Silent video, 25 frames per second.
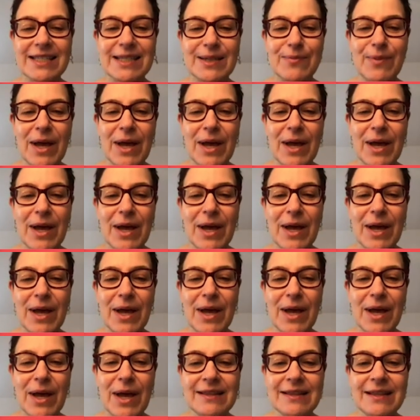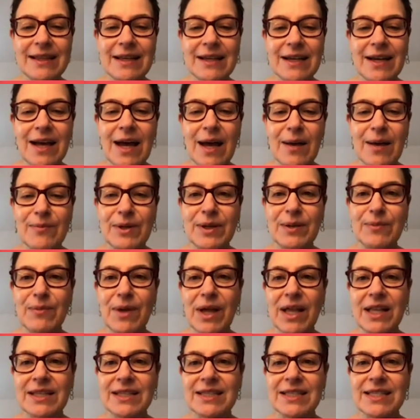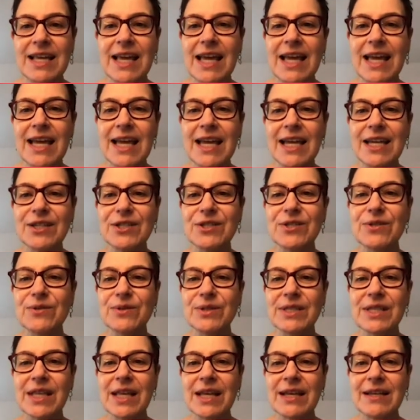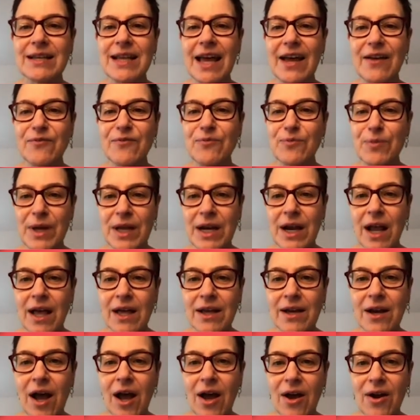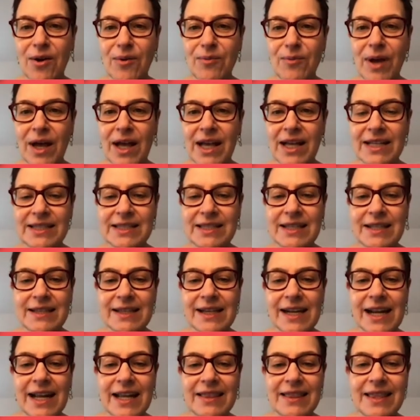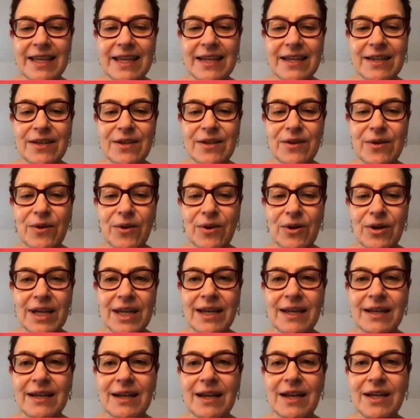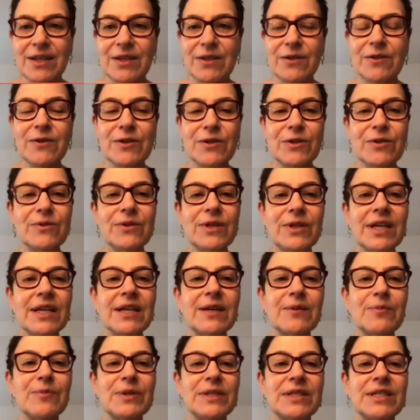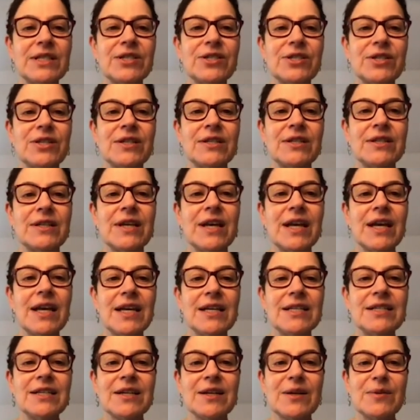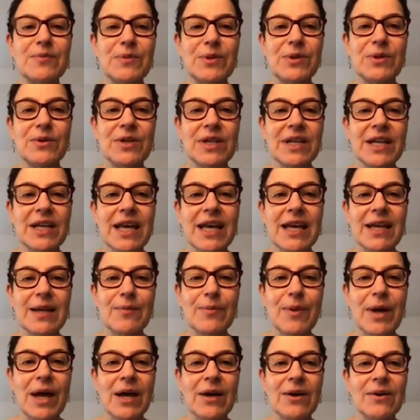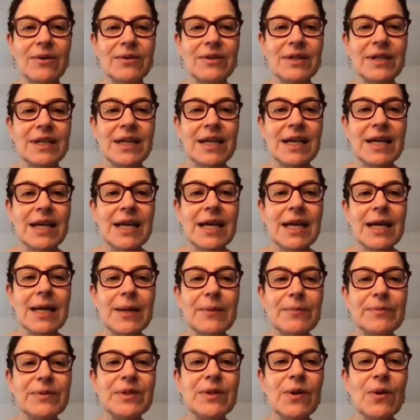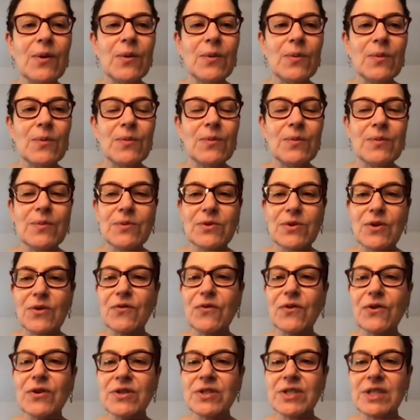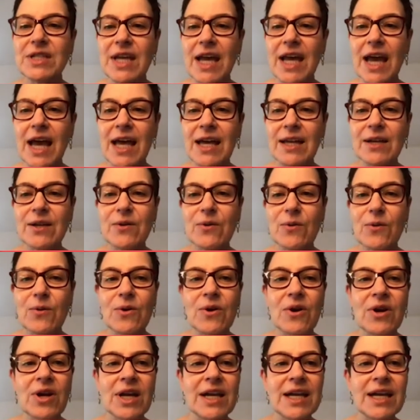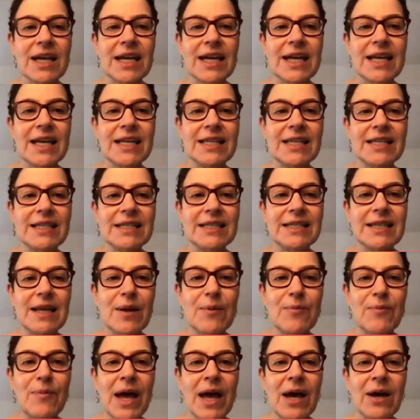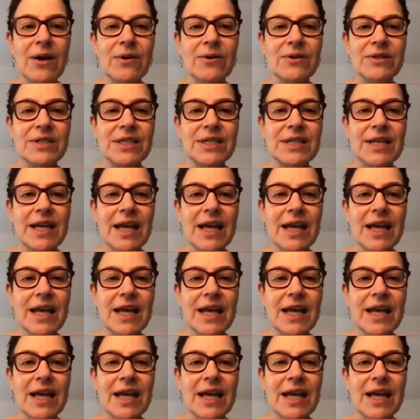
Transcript: about in the coming months. Issues that have been on our minds and that I think you're in a unique position to communicate about. So the first category is about